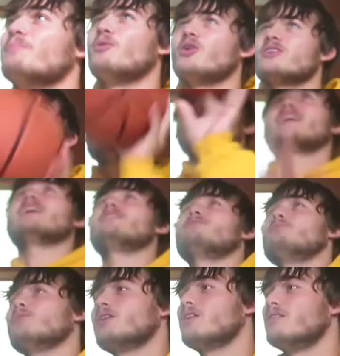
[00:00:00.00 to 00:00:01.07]
all his life,
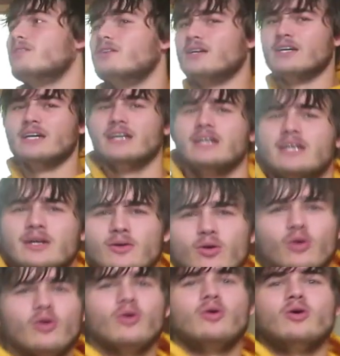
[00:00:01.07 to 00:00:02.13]
bro.
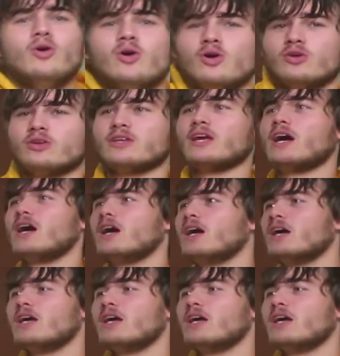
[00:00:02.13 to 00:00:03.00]
Oh, yeah,